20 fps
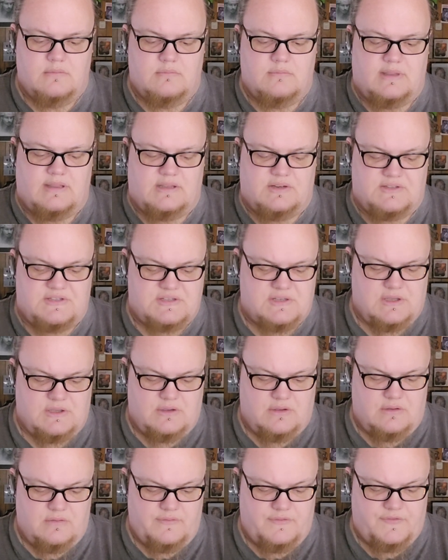my little
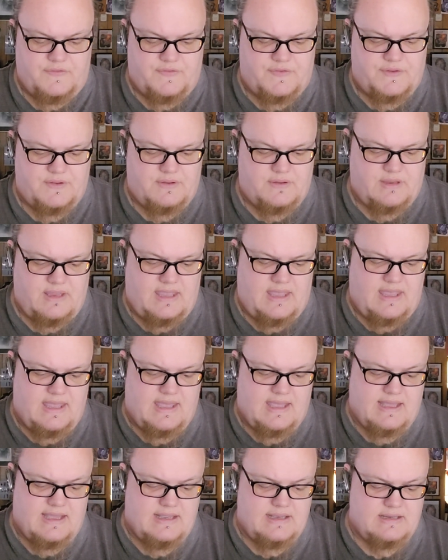stove,
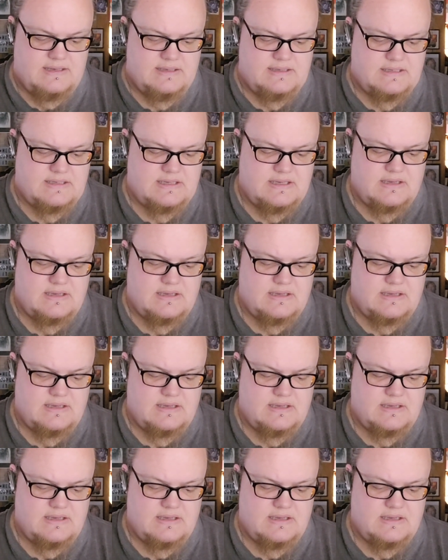and